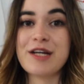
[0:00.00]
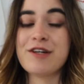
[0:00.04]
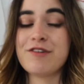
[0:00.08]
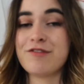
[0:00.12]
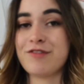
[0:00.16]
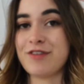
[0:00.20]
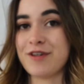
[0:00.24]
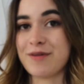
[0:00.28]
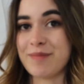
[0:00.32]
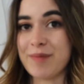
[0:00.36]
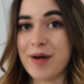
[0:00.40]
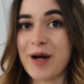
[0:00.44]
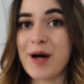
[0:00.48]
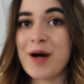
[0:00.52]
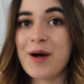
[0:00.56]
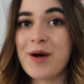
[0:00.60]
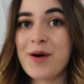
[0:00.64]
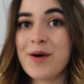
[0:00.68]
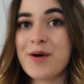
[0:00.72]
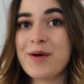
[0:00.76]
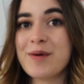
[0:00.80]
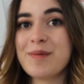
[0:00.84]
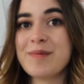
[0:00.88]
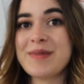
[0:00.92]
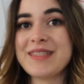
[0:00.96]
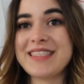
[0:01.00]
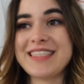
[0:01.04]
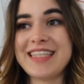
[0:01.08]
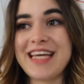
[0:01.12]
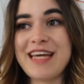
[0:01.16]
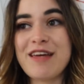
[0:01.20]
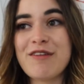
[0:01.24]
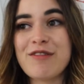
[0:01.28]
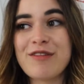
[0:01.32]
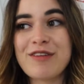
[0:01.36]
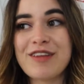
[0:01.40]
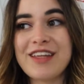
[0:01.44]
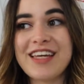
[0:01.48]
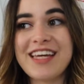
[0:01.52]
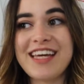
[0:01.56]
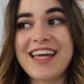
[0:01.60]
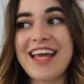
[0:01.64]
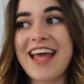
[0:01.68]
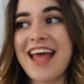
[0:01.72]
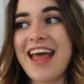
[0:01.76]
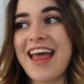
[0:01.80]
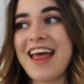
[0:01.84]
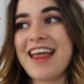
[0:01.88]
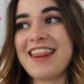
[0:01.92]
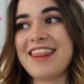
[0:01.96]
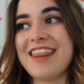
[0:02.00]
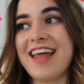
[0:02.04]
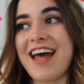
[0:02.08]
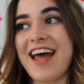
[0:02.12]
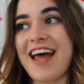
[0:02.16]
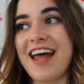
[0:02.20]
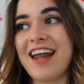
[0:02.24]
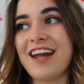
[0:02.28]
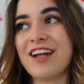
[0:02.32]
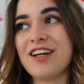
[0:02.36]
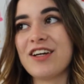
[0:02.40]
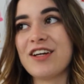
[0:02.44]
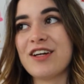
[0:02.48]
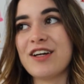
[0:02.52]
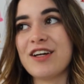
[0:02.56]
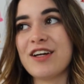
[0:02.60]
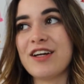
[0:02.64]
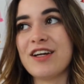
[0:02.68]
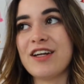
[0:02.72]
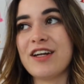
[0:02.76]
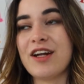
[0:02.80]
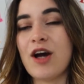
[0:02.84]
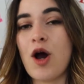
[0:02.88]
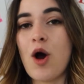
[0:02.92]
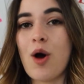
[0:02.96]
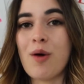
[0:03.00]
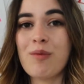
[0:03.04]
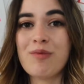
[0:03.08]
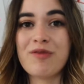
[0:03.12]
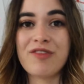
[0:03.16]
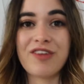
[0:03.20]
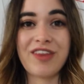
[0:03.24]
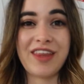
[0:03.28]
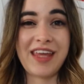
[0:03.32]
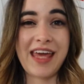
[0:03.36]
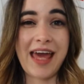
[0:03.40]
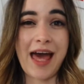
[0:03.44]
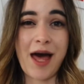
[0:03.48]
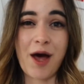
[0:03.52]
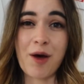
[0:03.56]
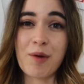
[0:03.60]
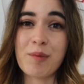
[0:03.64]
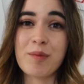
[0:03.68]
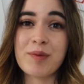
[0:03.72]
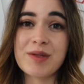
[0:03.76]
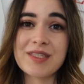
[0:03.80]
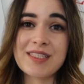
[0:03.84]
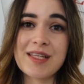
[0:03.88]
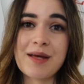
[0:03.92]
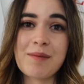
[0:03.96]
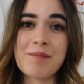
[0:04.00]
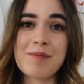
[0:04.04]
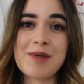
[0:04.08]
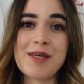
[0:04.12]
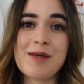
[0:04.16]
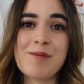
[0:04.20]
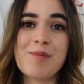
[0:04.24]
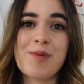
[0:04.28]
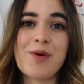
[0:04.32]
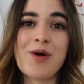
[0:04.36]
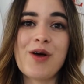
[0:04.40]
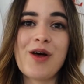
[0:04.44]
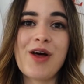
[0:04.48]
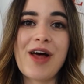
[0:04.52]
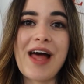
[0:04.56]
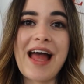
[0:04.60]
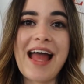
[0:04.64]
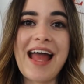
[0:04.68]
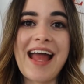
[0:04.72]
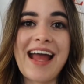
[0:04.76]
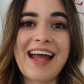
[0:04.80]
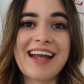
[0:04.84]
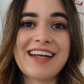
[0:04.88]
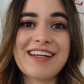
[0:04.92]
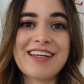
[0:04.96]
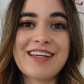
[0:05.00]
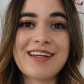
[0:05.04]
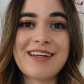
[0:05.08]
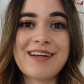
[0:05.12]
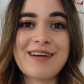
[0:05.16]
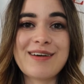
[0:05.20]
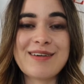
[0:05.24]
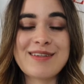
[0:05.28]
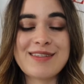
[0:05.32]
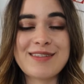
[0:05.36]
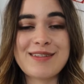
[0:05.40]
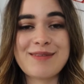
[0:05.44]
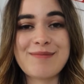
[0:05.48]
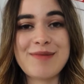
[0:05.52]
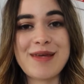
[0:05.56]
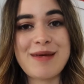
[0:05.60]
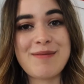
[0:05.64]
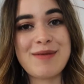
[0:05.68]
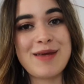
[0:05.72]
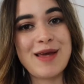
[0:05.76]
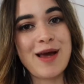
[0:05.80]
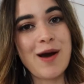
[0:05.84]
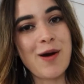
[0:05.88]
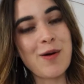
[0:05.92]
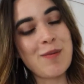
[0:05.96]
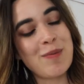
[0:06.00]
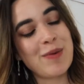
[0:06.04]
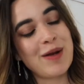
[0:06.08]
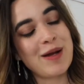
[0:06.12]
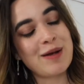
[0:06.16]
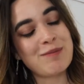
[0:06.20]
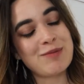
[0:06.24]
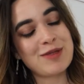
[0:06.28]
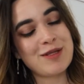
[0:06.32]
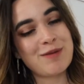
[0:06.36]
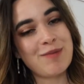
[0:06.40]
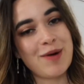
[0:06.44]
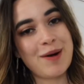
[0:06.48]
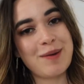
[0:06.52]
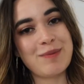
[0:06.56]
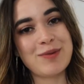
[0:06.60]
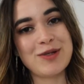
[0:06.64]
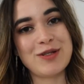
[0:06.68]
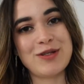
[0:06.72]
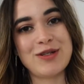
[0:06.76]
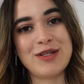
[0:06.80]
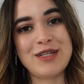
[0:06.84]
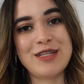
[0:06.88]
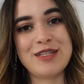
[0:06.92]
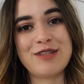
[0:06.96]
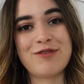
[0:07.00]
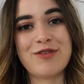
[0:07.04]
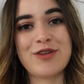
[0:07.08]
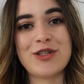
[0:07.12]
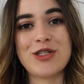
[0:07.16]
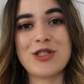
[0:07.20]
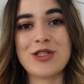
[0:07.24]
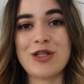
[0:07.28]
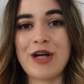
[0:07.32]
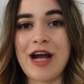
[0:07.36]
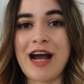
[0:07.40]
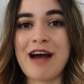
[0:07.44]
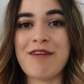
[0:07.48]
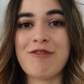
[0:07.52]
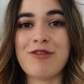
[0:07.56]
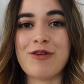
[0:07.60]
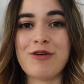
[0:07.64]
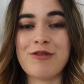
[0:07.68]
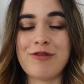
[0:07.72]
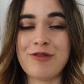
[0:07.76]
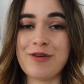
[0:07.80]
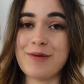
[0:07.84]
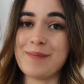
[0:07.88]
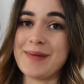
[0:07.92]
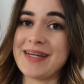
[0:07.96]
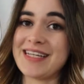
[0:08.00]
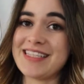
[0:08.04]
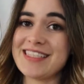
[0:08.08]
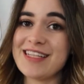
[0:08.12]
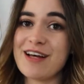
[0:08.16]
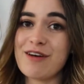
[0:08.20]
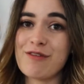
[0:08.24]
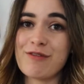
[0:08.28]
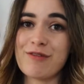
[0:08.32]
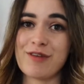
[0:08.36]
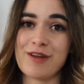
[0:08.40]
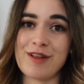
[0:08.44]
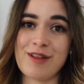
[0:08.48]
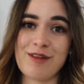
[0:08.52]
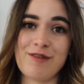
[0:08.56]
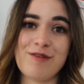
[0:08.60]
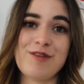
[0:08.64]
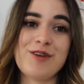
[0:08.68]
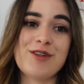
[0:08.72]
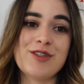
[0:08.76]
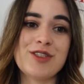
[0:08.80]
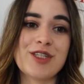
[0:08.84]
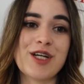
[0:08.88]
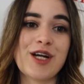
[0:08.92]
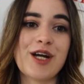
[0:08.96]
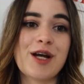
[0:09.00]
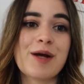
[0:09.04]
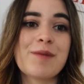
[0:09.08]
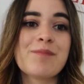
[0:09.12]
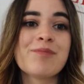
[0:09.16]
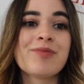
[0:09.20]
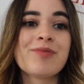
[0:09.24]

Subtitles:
from home safely, that could hopefully help some people and could also maybe open up some opportunities for travel for myself in the future.